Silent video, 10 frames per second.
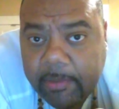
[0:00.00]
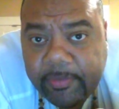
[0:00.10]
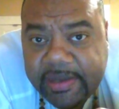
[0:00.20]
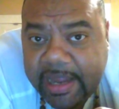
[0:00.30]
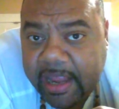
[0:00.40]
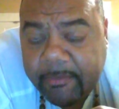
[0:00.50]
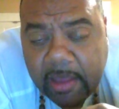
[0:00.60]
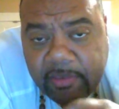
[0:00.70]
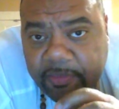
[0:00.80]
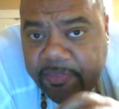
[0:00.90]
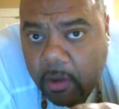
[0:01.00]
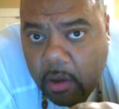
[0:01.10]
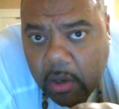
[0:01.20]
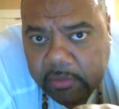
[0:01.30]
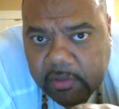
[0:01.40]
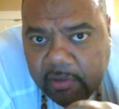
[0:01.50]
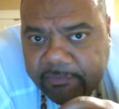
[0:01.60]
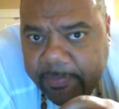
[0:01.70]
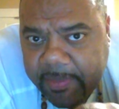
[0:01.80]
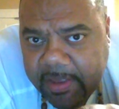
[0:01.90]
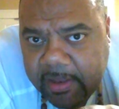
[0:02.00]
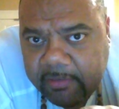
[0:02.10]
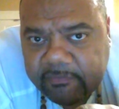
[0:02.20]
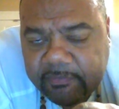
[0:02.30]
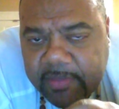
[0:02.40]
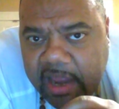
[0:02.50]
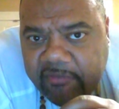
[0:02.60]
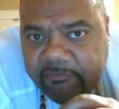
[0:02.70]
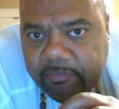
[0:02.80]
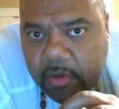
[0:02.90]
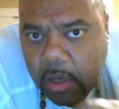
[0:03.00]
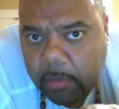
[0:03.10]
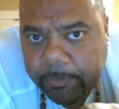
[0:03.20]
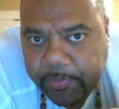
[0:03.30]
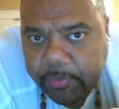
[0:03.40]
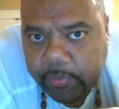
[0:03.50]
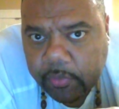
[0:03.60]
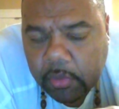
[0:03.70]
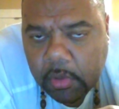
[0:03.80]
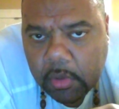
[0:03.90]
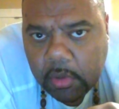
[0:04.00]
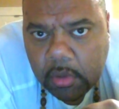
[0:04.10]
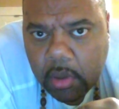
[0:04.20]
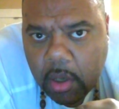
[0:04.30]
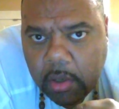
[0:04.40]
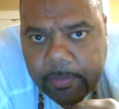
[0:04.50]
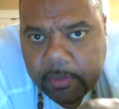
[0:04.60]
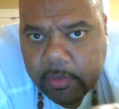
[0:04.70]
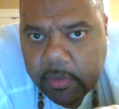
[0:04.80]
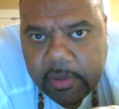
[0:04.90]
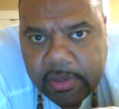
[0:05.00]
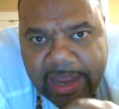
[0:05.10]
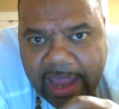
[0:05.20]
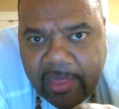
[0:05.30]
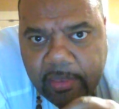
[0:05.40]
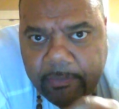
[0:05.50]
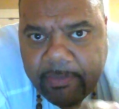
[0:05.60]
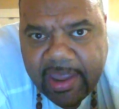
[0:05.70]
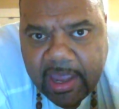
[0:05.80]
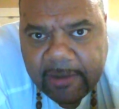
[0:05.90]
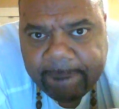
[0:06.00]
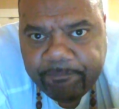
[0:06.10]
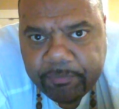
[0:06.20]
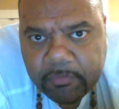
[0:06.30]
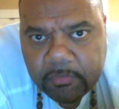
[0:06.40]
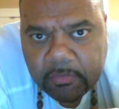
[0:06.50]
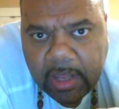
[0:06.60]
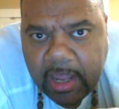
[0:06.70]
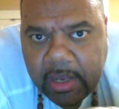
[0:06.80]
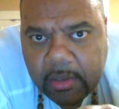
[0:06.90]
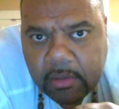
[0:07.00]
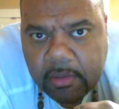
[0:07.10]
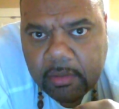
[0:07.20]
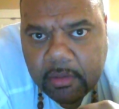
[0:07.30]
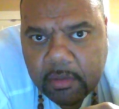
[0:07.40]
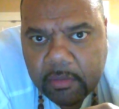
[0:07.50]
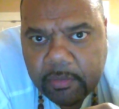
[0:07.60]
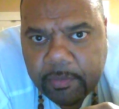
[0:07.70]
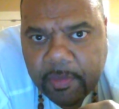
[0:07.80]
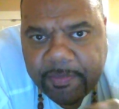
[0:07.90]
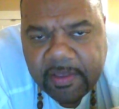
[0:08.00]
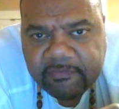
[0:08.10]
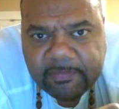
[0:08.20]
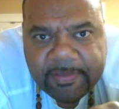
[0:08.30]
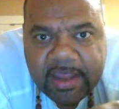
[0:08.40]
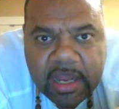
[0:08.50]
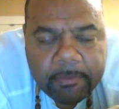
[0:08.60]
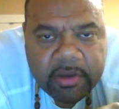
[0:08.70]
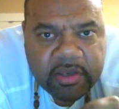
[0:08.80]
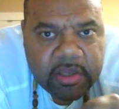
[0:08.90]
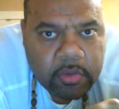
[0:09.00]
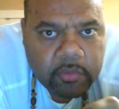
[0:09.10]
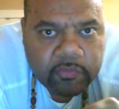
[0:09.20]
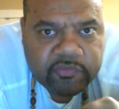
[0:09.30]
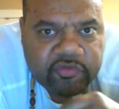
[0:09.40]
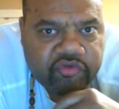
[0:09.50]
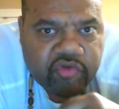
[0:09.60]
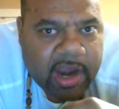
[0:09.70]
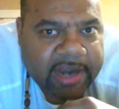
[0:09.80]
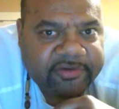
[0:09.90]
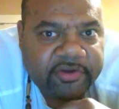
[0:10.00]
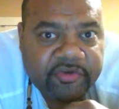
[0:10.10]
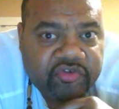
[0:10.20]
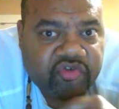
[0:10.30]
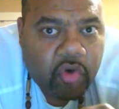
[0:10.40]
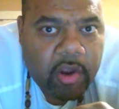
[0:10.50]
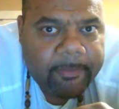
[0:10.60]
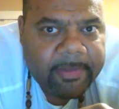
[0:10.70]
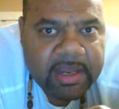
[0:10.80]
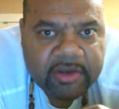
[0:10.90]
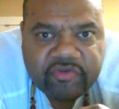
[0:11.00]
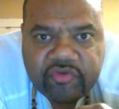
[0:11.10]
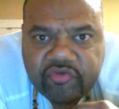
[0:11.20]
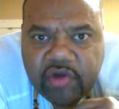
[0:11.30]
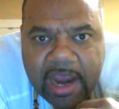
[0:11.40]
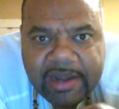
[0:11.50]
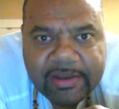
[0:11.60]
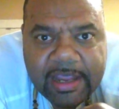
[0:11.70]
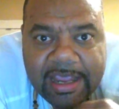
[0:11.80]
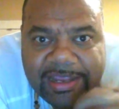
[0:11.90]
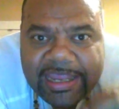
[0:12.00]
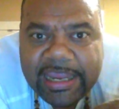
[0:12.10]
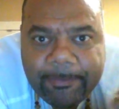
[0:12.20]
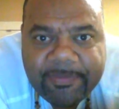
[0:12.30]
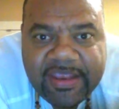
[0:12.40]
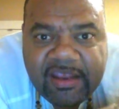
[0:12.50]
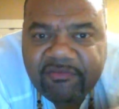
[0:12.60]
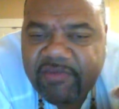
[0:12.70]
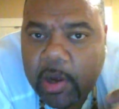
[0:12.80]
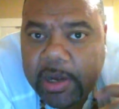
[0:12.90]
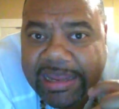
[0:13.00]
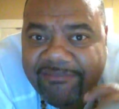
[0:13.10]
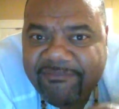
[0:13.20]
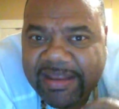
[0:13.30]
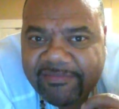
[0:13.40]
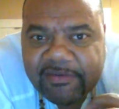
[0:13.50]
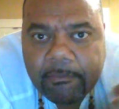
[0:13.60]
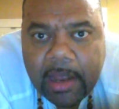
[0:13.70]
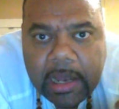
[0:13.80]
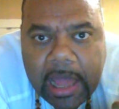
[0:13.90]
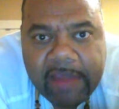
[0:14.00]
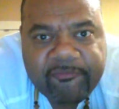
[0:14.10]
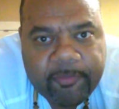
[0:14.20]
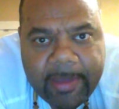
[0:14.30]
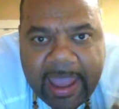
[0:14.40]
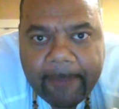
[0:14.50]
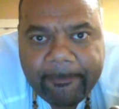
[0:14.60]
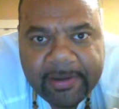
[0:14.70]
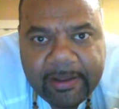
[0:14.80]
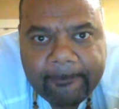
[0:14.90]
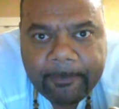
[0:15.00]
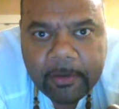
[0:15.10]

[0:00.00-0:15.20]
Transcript: every day by the thought of the things that I've come through uh, the good and the bad, and the things that the enemy used to try to destroy me and to try to keep these very events in my life from happening.